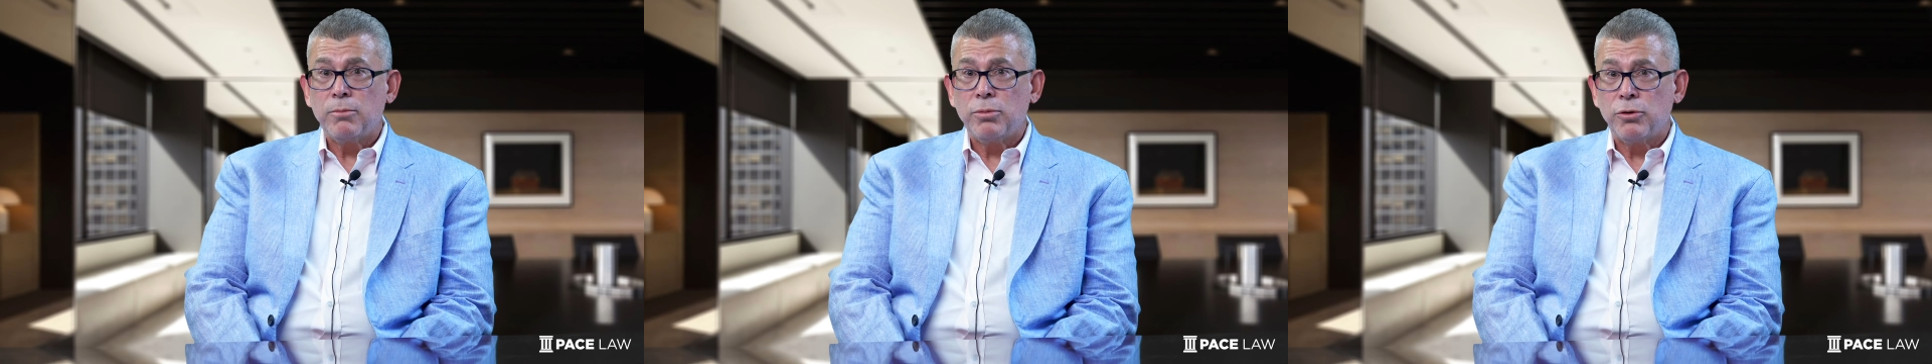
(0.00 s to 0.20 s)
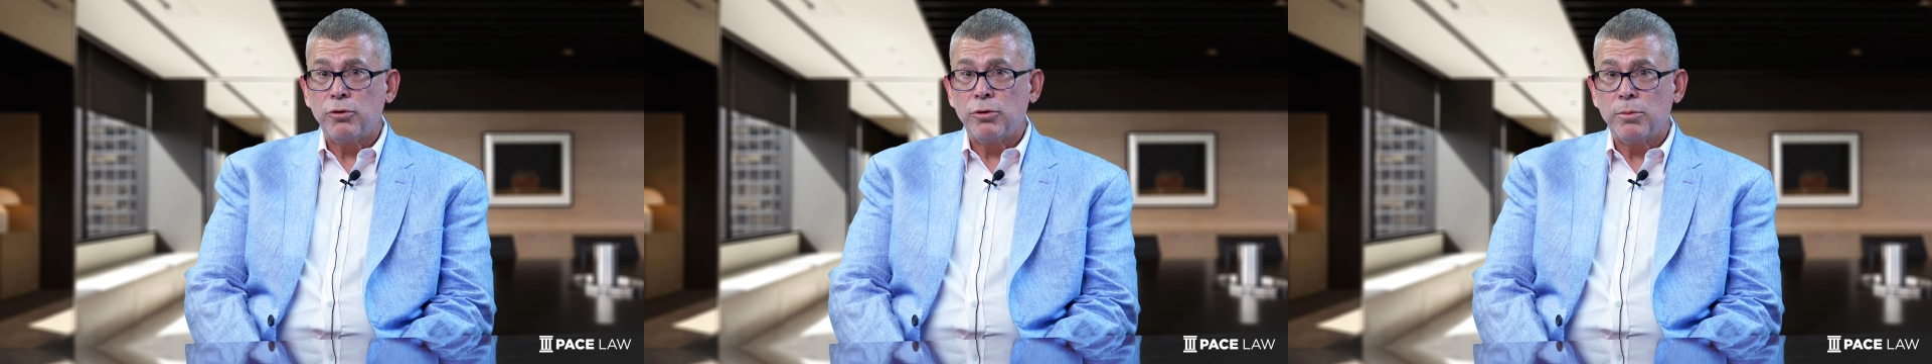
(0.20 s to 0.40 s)

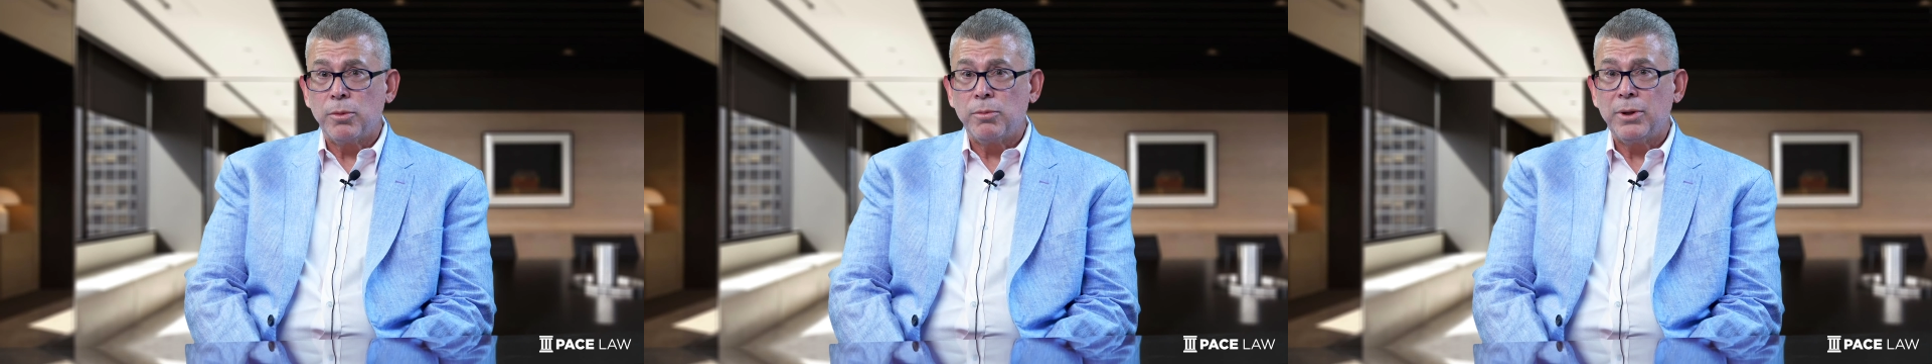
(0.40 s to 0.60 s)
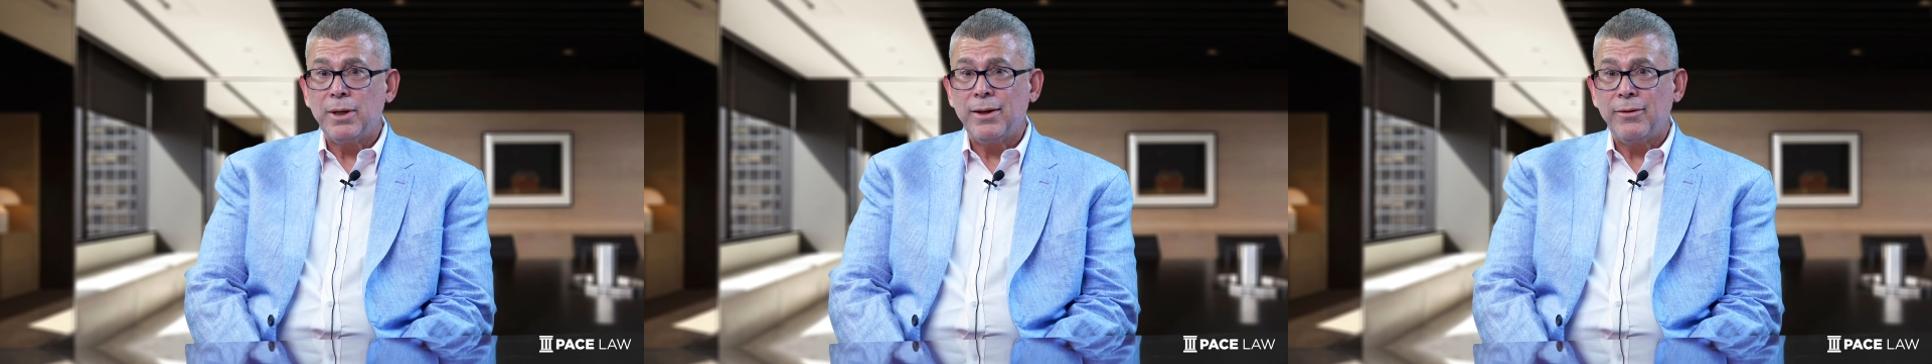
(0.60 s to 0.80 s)

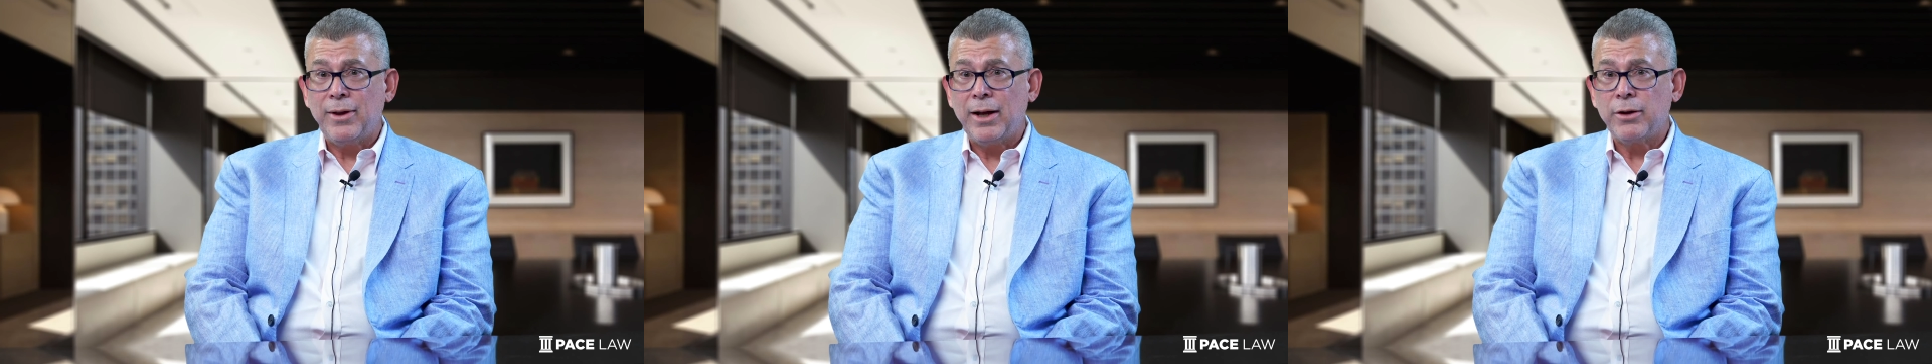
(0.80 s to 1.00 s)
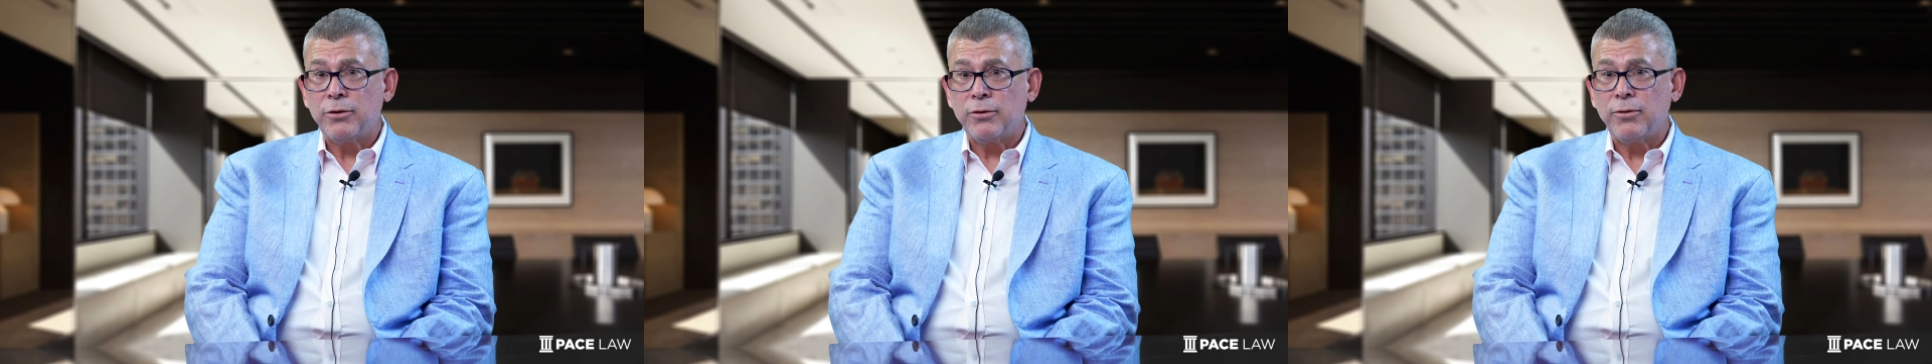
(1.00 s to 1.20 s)
presumably, and
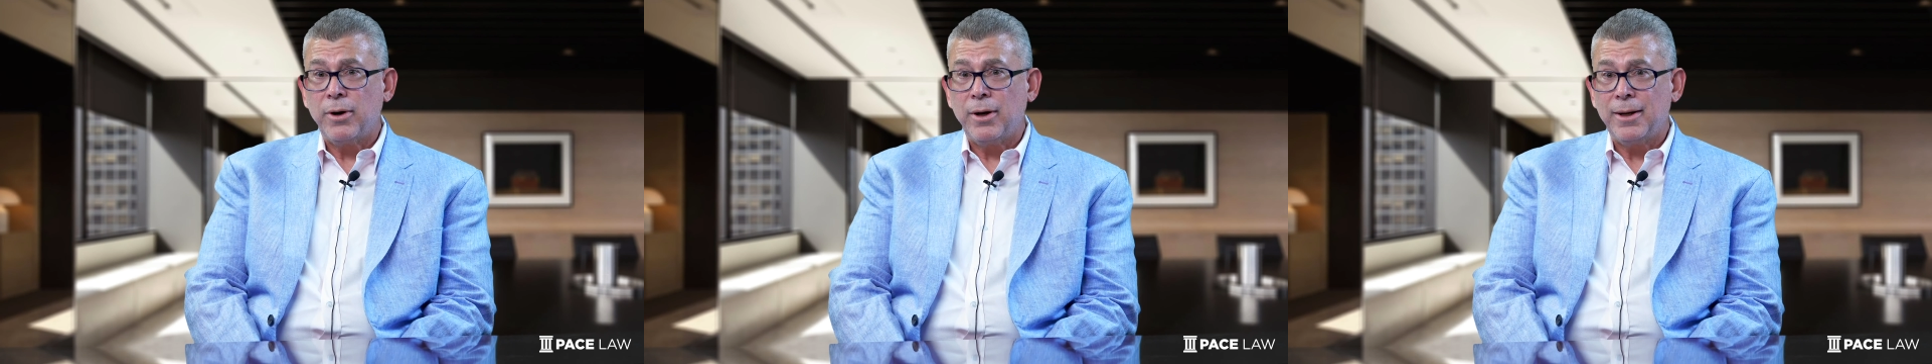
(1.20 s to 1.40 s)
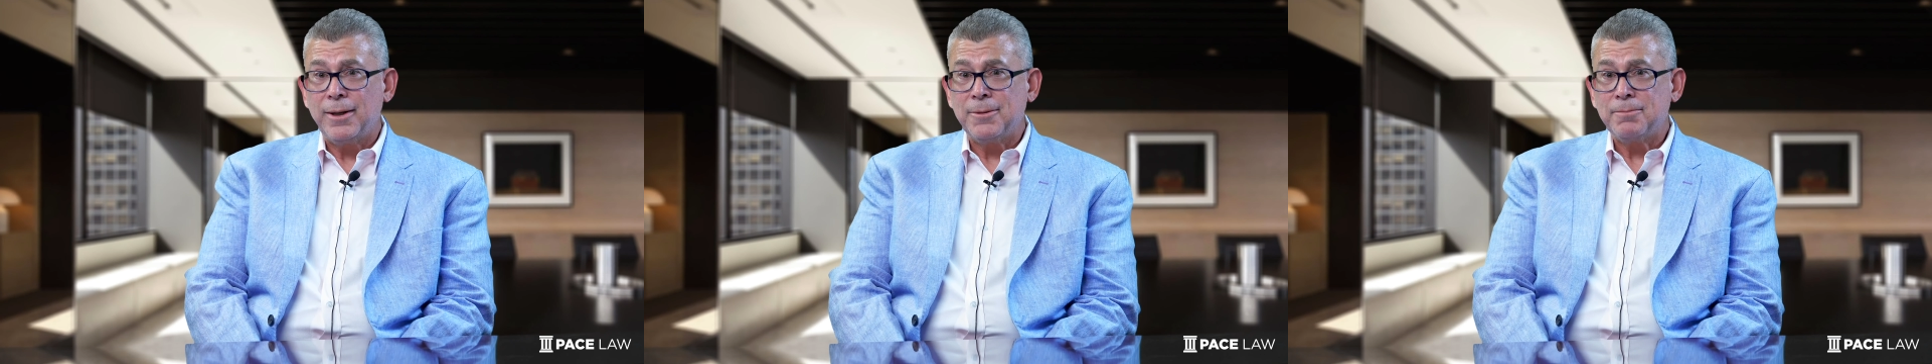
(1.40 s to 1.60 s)
that's
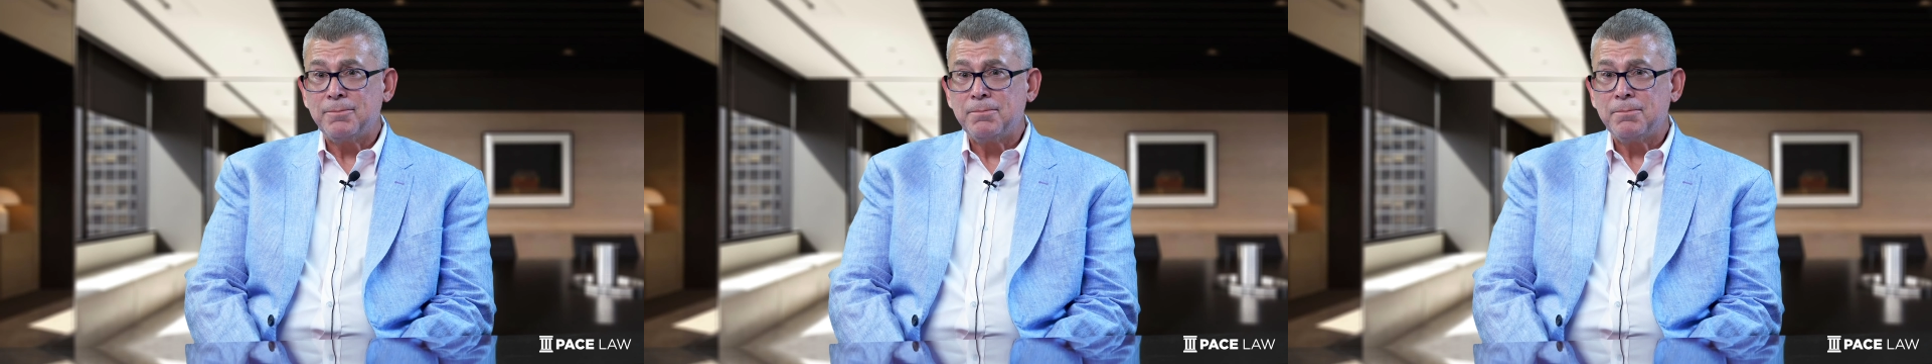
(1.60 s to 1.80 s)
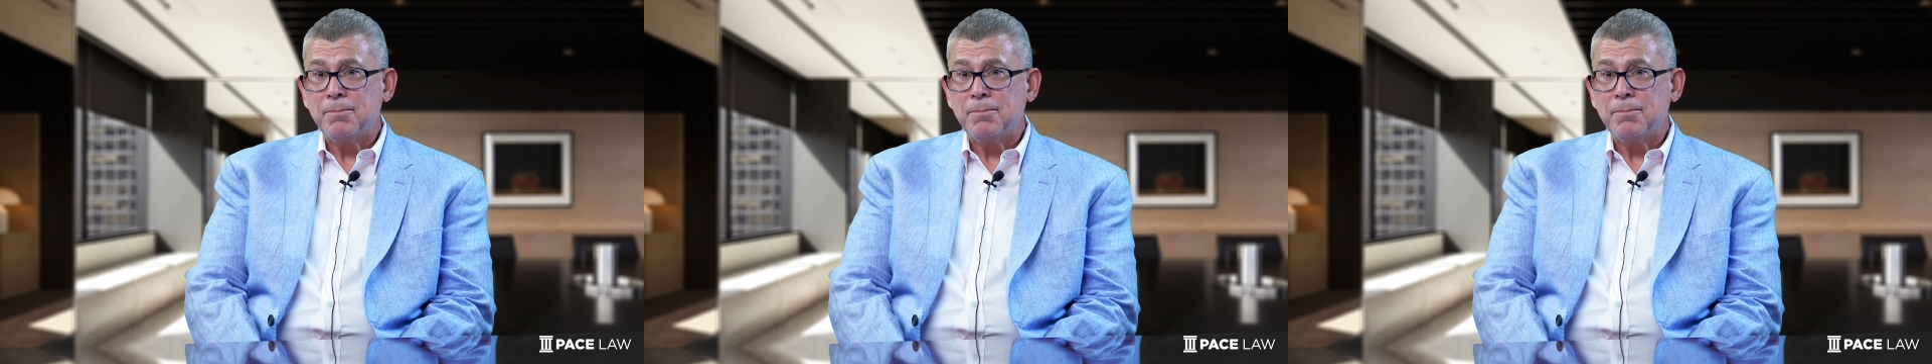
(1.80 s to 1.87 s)
fine.